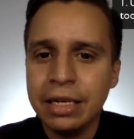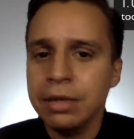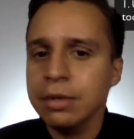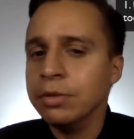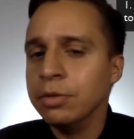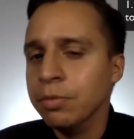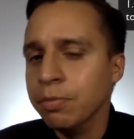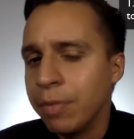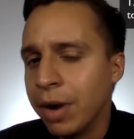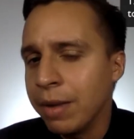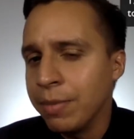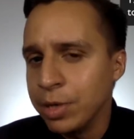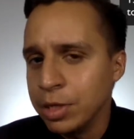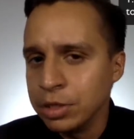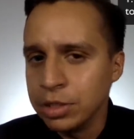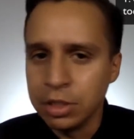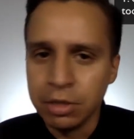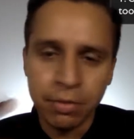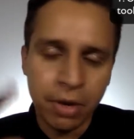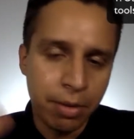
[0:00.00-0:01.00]
you might be
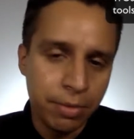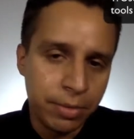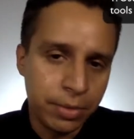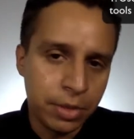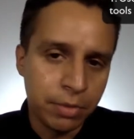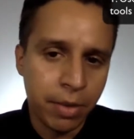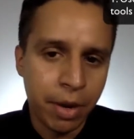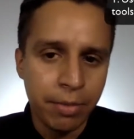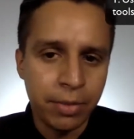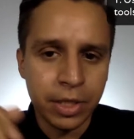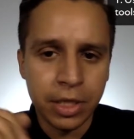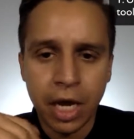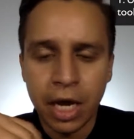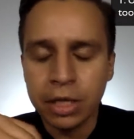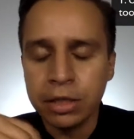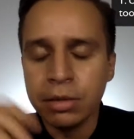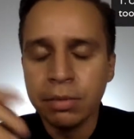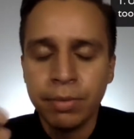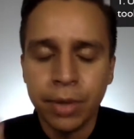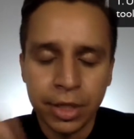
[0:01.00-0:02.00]
using, you might, you might be not,
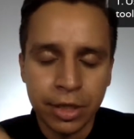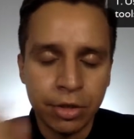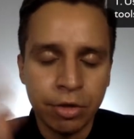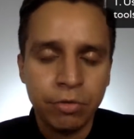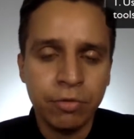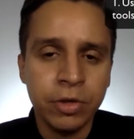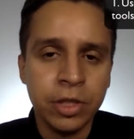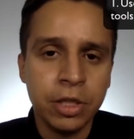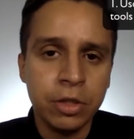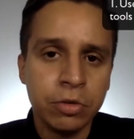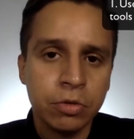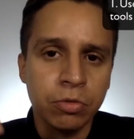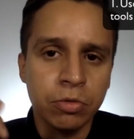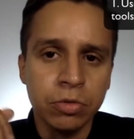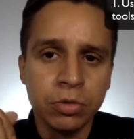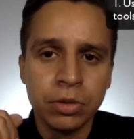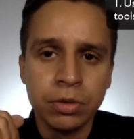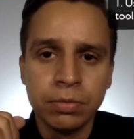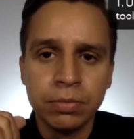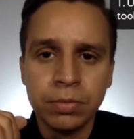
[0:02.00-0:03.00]
but they're really
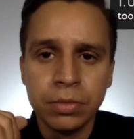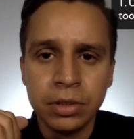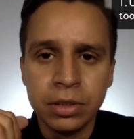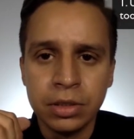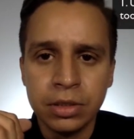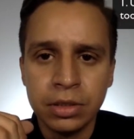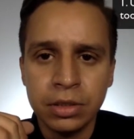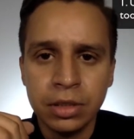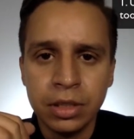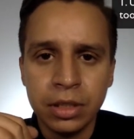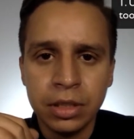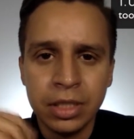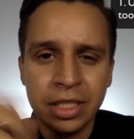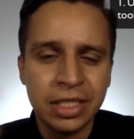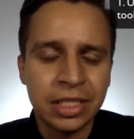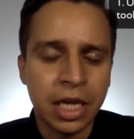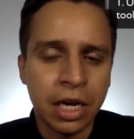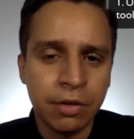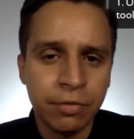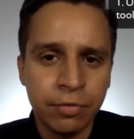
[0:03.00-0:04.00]
tools
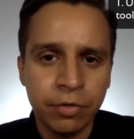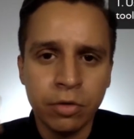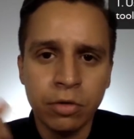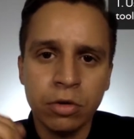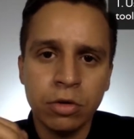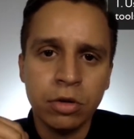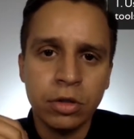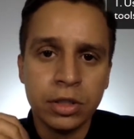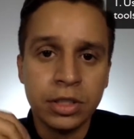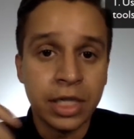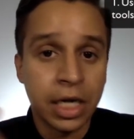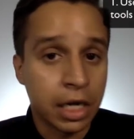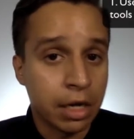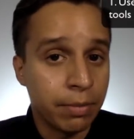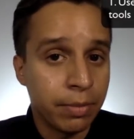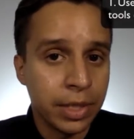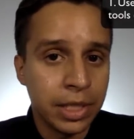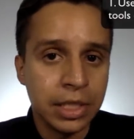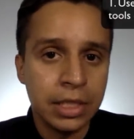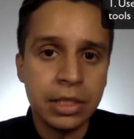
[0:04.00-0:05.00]
designed for tech
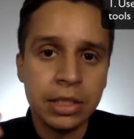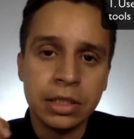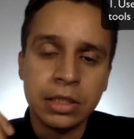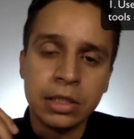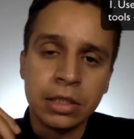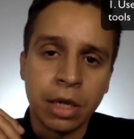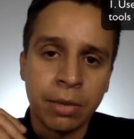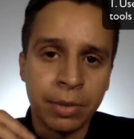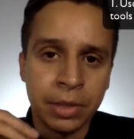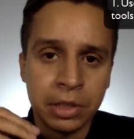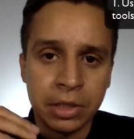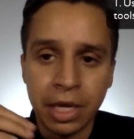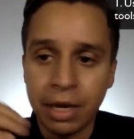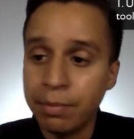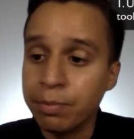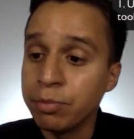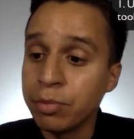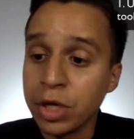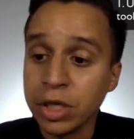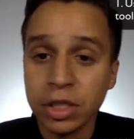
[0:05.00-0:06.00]
companies, companies that
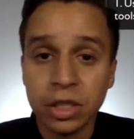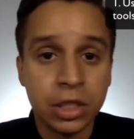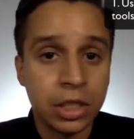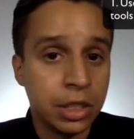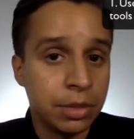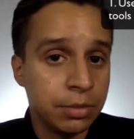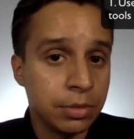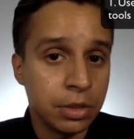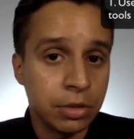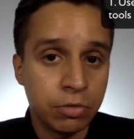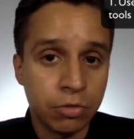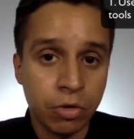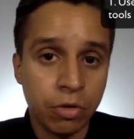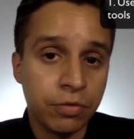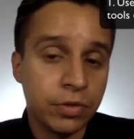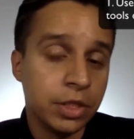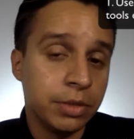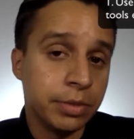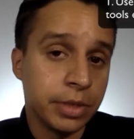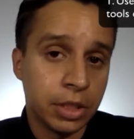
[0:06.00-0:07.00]
have product teams, growth
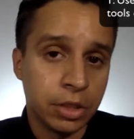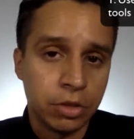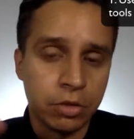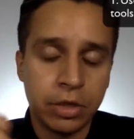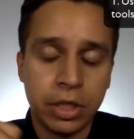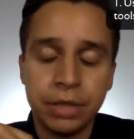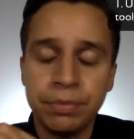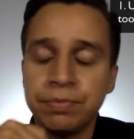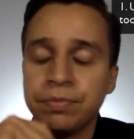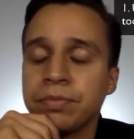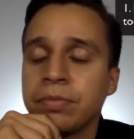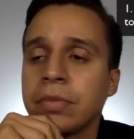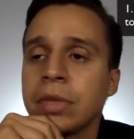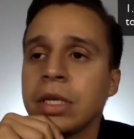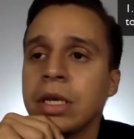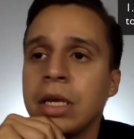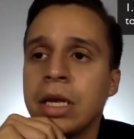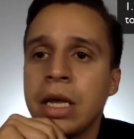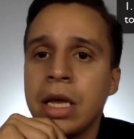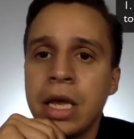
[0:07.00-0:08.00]
teams, and so on.
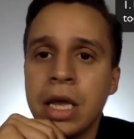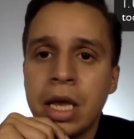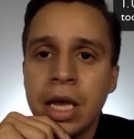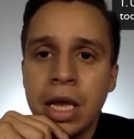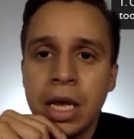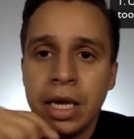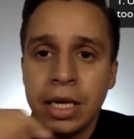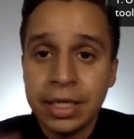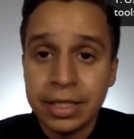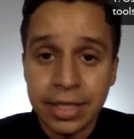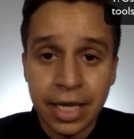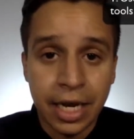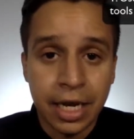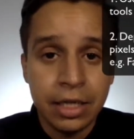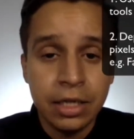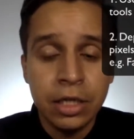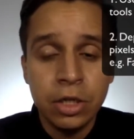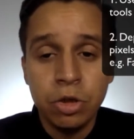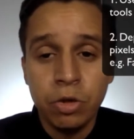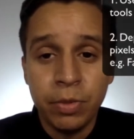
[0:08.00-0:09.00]

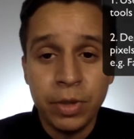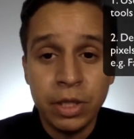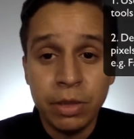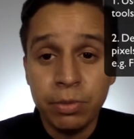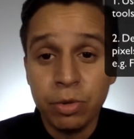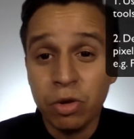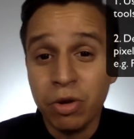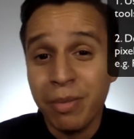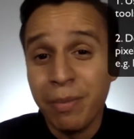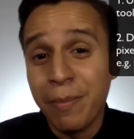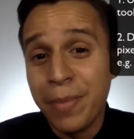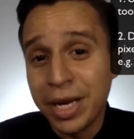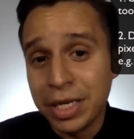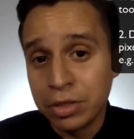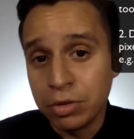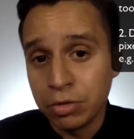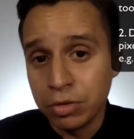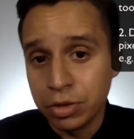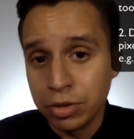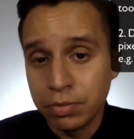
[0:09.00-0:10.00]
Second, you'll be deploying
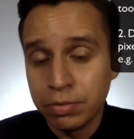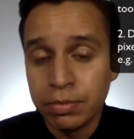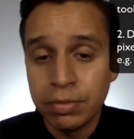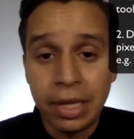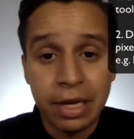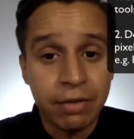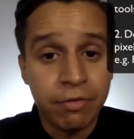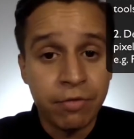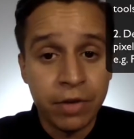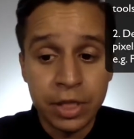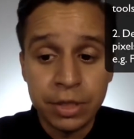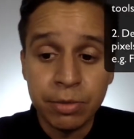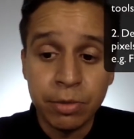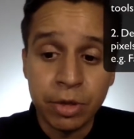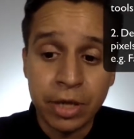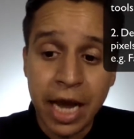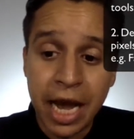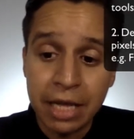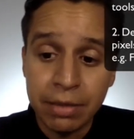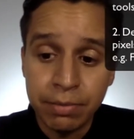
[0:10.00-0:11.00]
pixels like
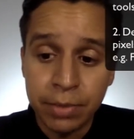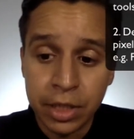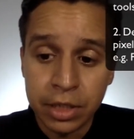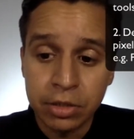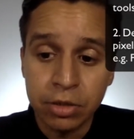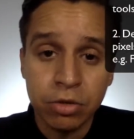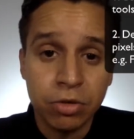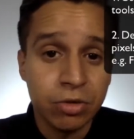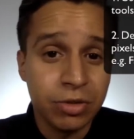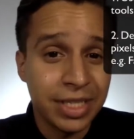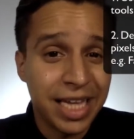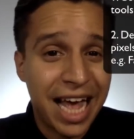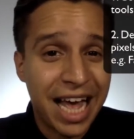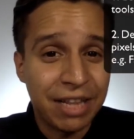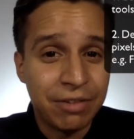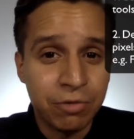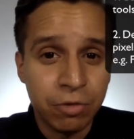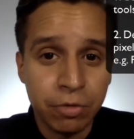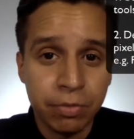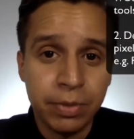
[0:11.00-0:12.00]
Facebook ad pixels,
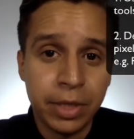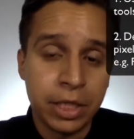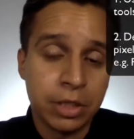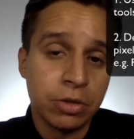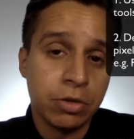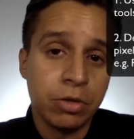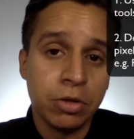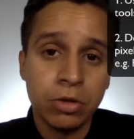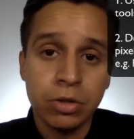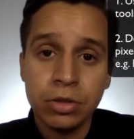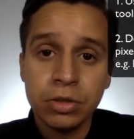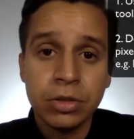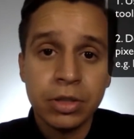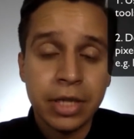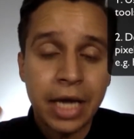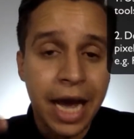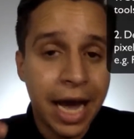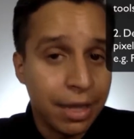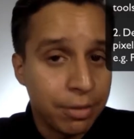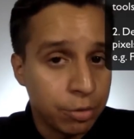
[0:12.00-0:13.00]
AdRoll pixels,
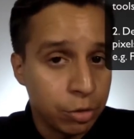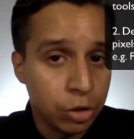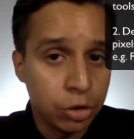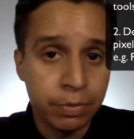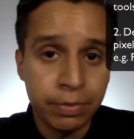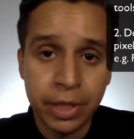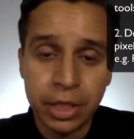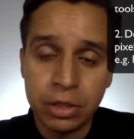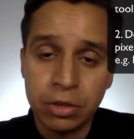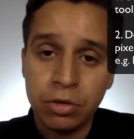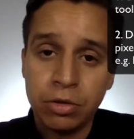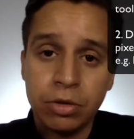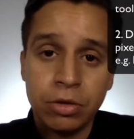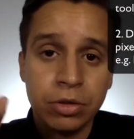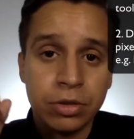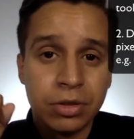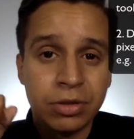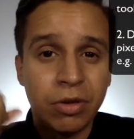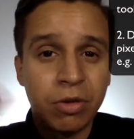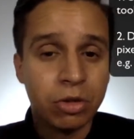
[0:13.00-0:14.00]
AdWords
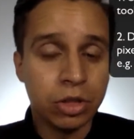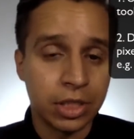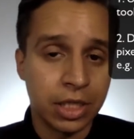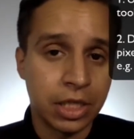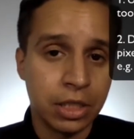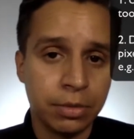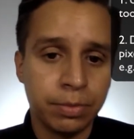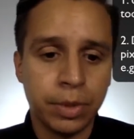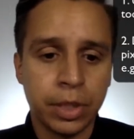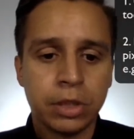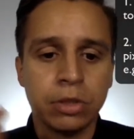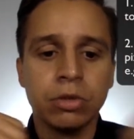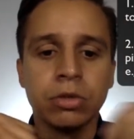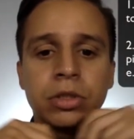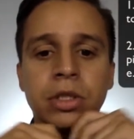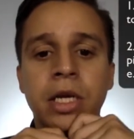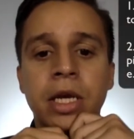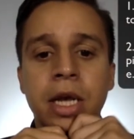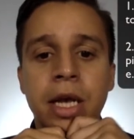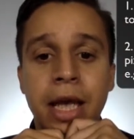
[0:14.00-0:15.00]
pixels, all those kinds of
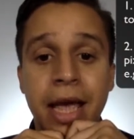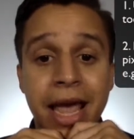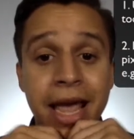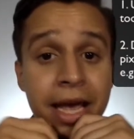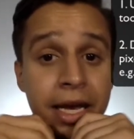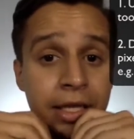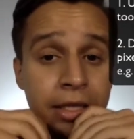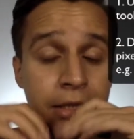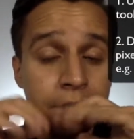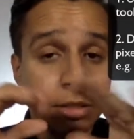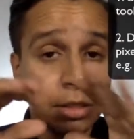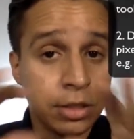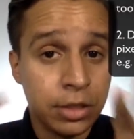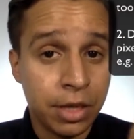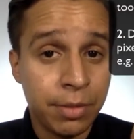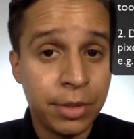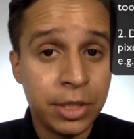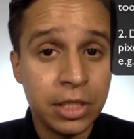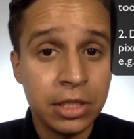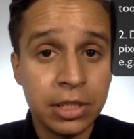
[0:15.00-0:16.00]
pixels. And
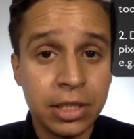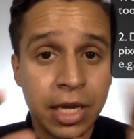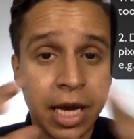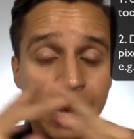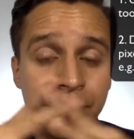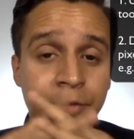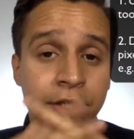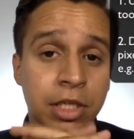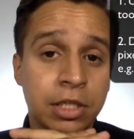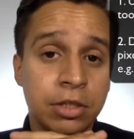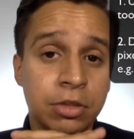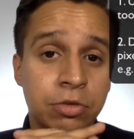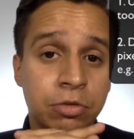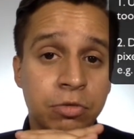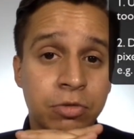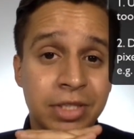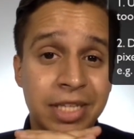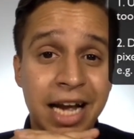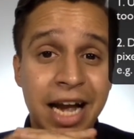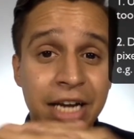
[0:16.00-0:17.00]
some of these advertising
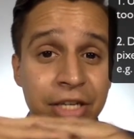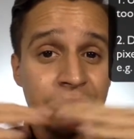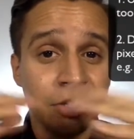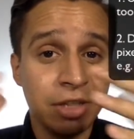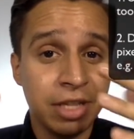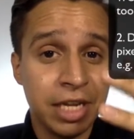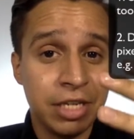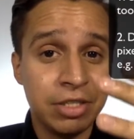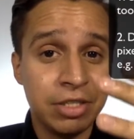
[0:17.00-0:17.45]
tools actually let